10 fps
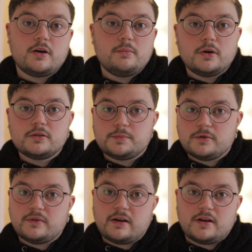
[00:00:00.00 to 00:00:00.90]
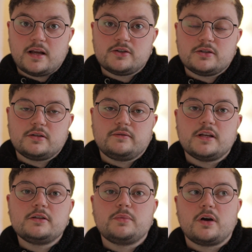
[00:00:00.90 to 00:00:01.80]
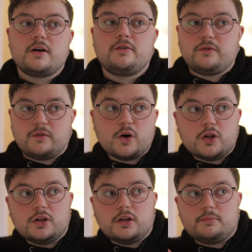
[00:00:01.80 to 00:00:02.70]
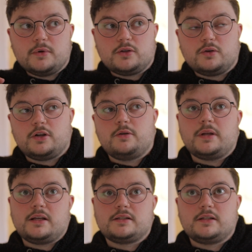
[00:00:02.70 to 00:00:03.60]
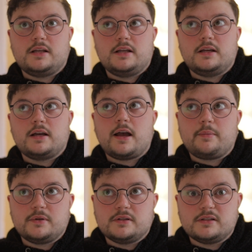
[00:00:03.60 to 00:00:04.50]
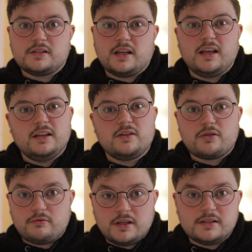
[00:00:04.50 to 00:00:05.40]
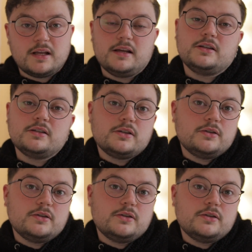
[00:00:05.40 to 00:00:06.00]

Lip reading: There are multiple variations of this, but a full metoidioplasty happens in 3 stages